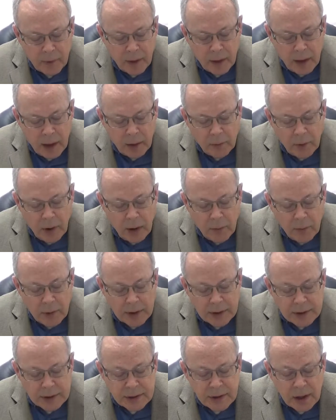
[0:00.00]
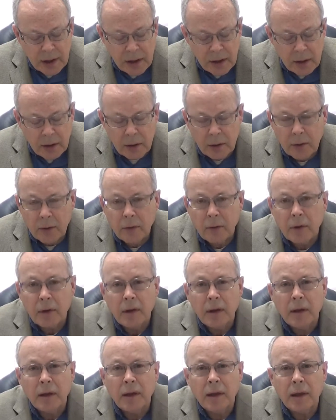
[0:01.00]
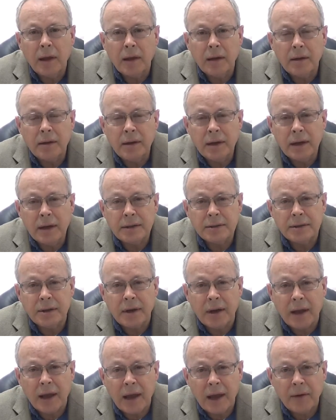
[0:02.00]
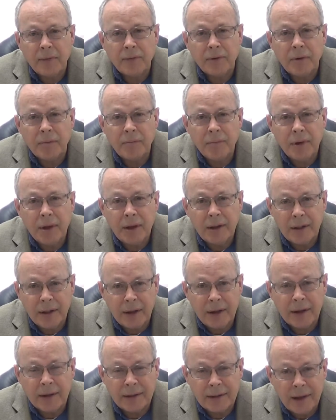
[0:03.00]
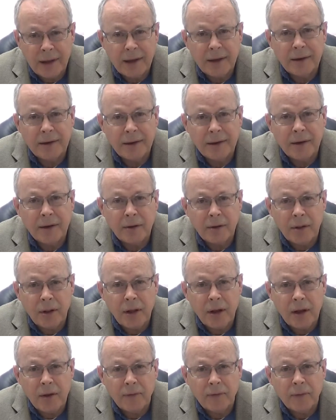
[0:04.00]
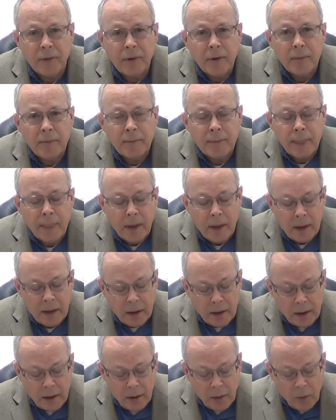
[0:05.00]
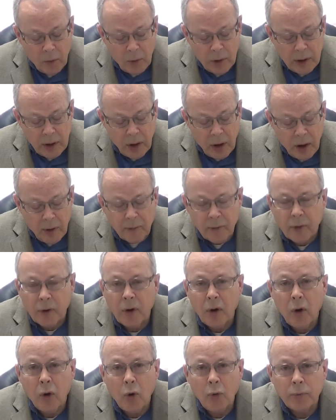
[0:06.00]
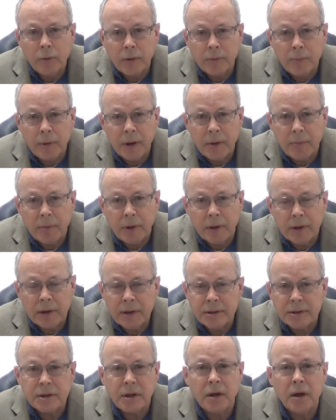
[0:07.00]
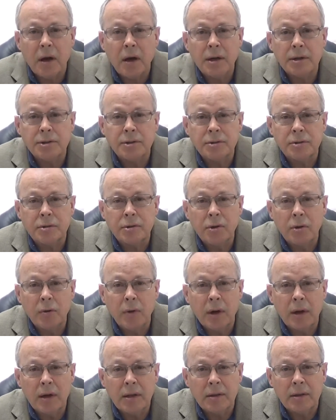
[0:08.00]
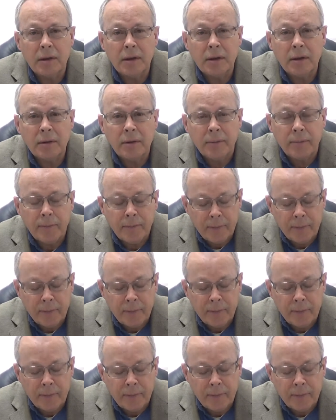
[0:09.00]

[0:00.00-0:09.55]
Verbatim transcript: And I want to say to you, it doesn't have to be like that in your life. Uh, we offer hope to people. It doesn't cost you anything.